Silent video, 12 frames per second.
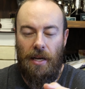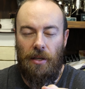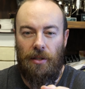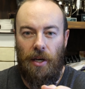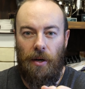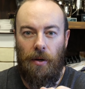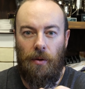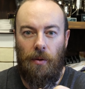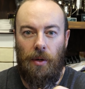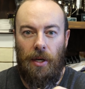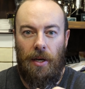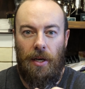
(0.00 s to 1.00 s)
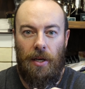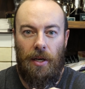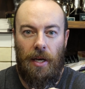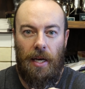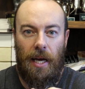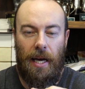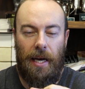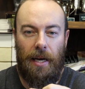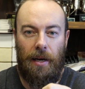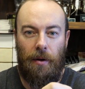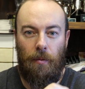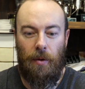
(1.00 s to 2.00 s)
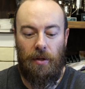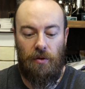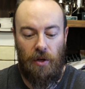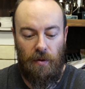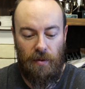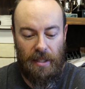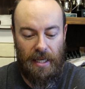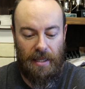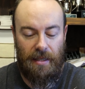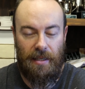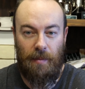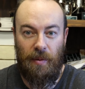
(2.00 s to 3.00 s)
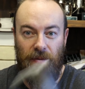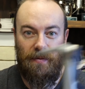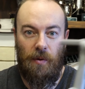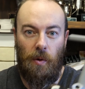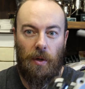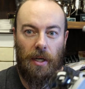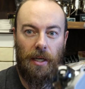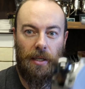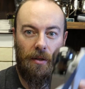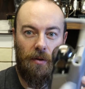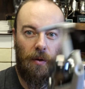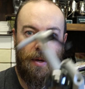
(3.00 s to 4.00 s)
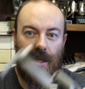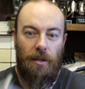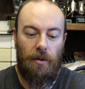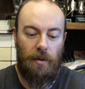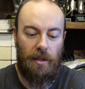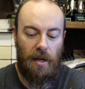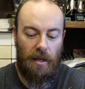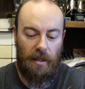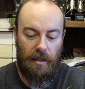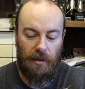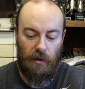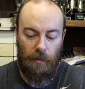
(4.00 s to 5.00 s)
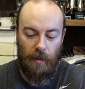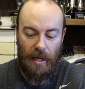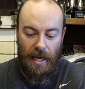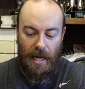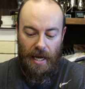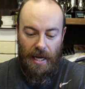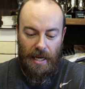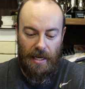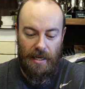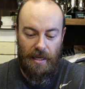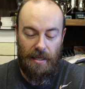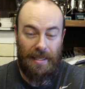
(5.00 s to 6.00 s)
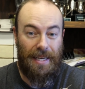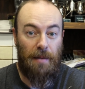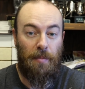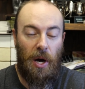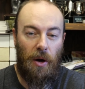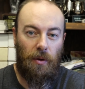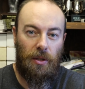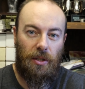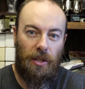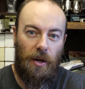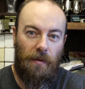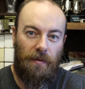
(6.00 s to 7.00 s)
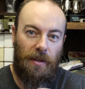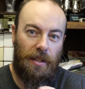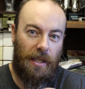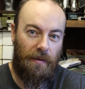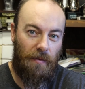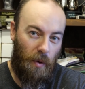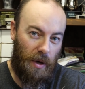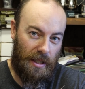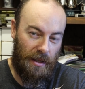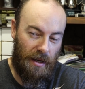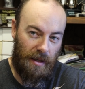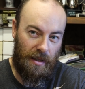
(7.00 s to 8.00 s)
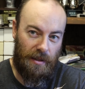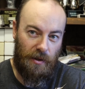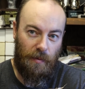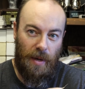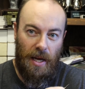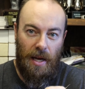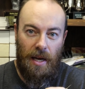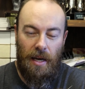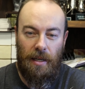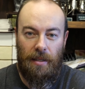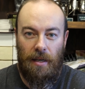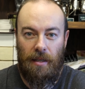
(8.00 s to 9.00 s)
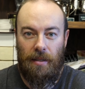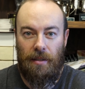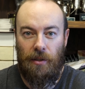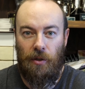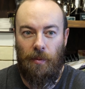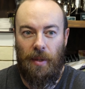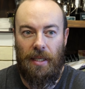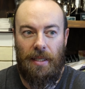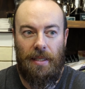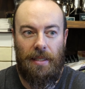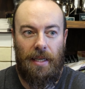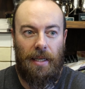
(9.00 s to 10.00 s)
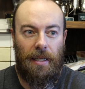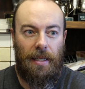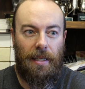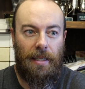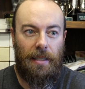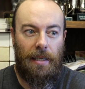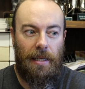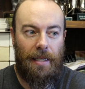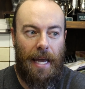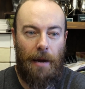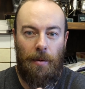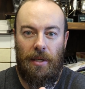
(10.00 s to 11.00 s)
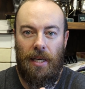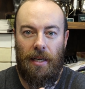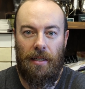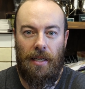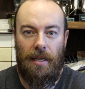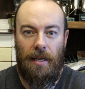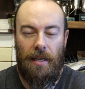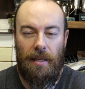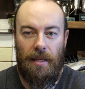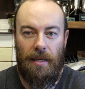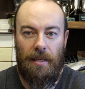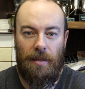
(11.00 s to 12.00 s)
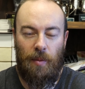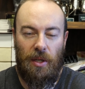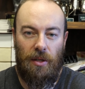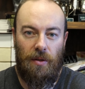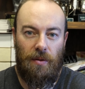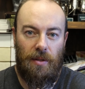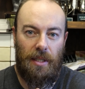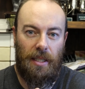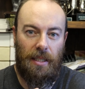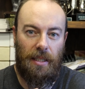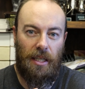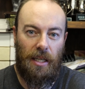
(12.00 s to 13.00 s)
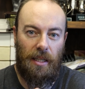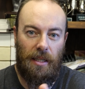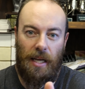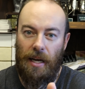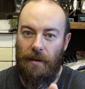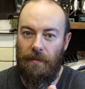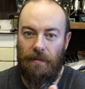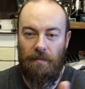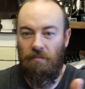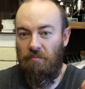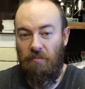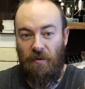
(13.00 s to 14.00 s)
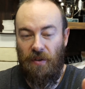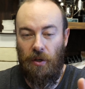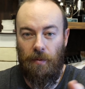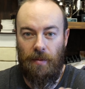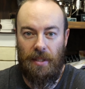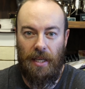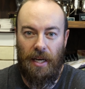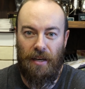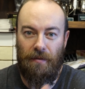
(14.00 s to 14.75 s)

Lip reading: So with drones like this before, the only way to do a dolly zoom is in post. So first off, what's a dolly zoom? A dolly zoom is a camera technique that's been used in a lot of films.